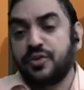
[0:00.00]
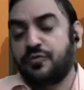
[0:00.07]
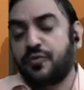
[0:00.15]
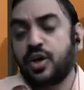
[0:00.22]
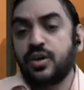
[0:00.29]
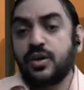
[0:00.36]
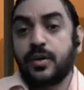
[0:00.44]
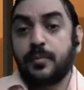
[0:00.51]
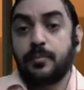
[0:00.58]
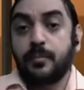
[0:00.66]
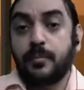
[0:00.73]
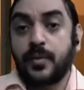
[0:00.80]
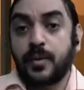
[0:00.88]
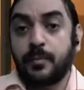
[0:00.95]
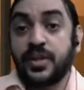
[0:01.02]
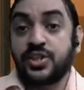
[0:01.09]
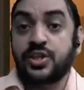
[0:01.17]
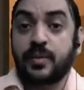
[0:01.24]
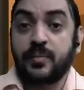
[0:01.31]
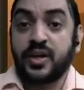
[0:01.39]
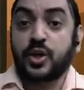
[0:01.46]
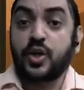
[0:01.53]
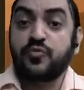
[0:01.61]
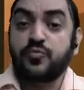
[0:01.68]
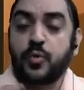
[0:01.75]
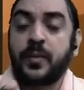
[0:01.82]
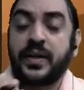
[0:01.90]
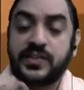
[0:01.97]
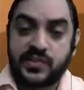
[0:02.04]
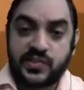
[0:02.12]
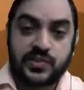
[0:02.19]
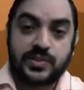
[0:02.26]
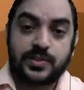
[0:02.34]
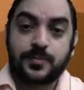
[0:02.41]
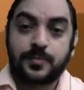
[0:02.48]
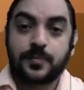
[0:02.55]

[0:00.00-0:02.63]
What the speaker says: for measurement of movements.